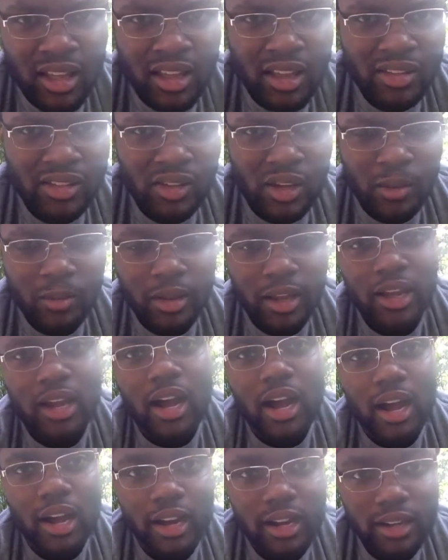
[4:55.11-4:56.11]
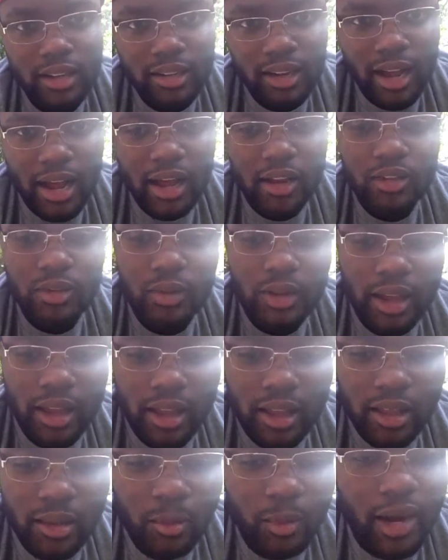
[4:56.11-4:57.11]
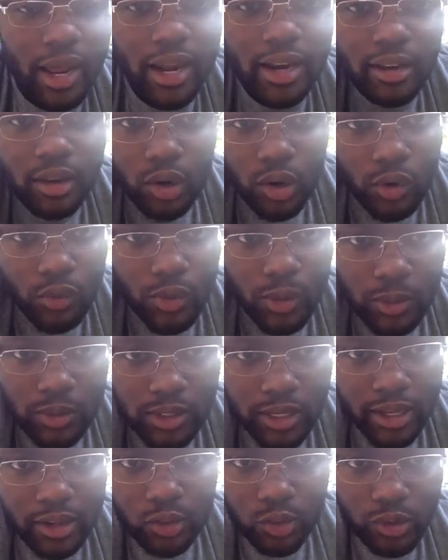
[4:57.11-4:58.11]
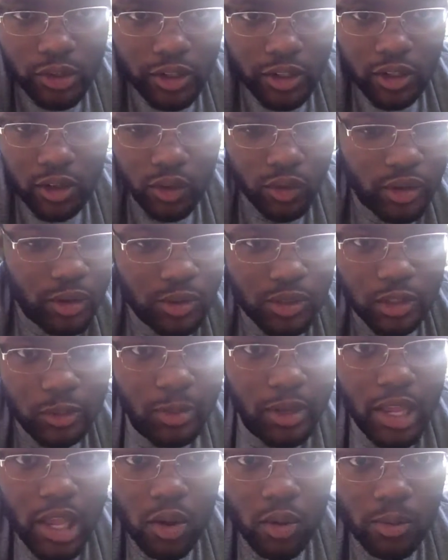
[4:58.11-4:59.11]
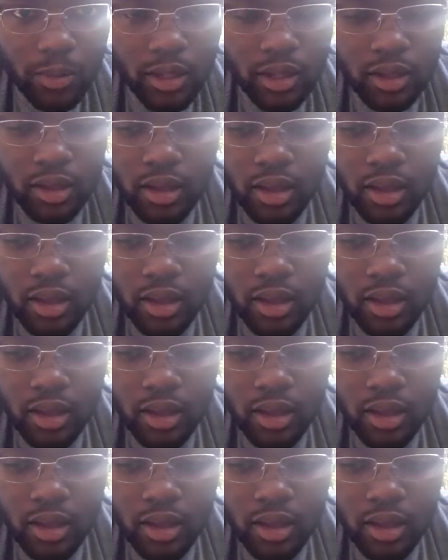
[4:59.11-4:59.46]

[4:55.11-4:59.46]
So I'm like, all right, I'll do that. But I didn't know if it was like real. He was just playing with me.